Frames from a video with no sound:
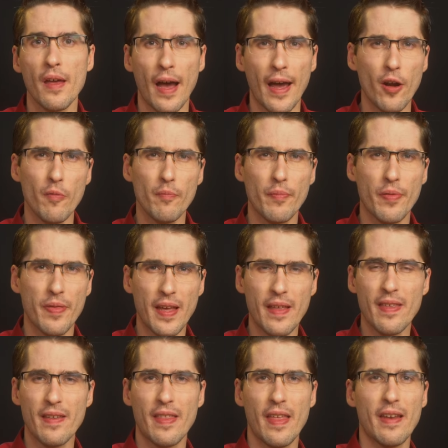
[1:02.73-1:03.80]
I don't
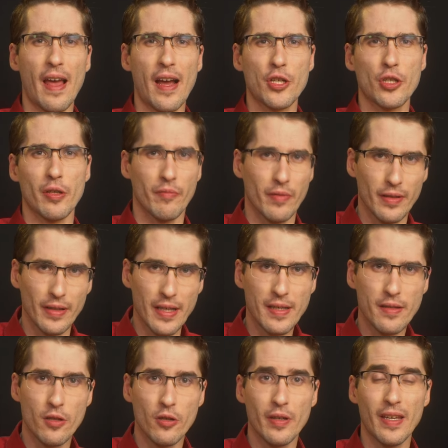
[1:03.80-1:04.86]
think that they'd actually
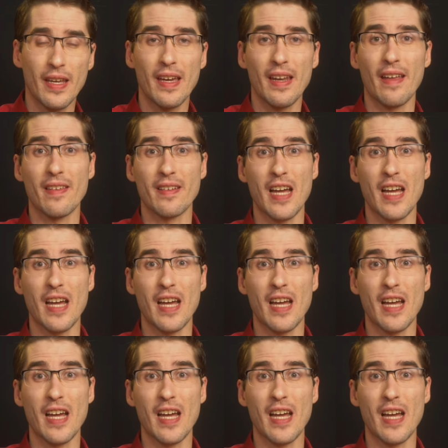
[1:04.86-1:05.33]
released their kit at the